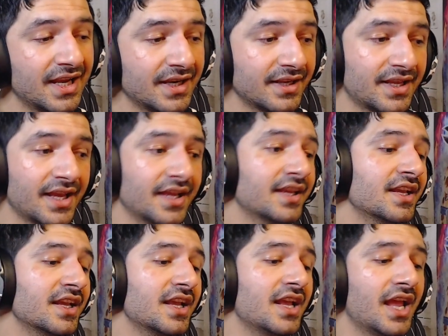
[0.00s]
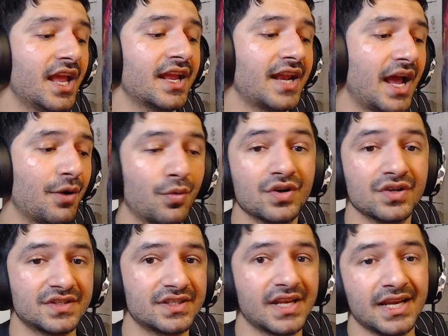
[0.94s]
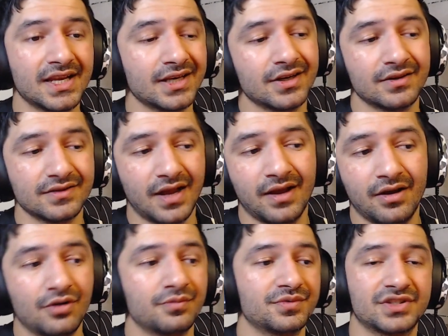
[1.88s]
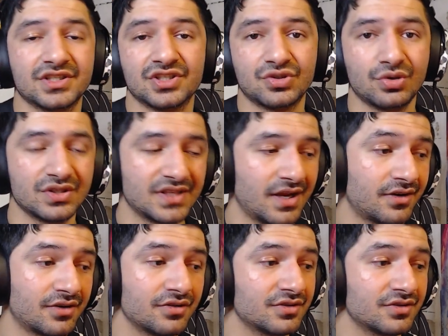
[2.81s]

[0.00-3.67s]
Okay, and I was saying, you know, I hope she joins our crew.